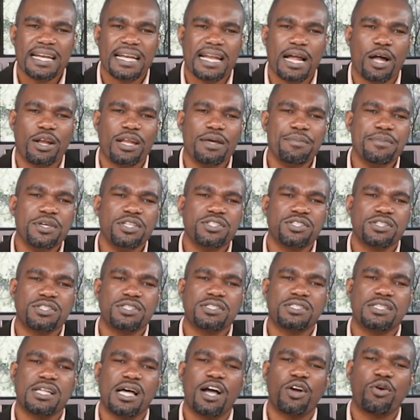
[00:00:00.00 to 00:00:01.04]
Now, let me
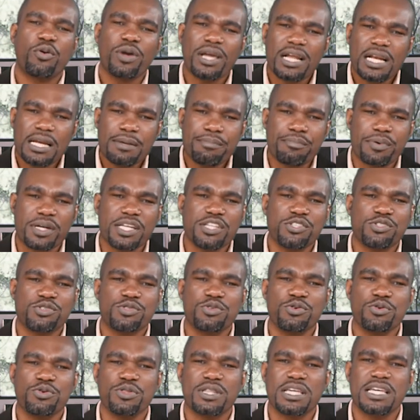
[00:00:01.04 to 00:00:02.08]
just uh, quickly breeze
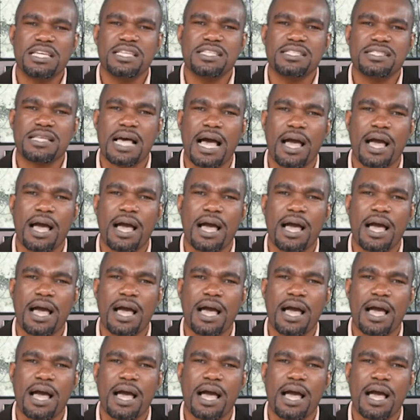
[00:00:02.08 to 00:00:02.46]
through these.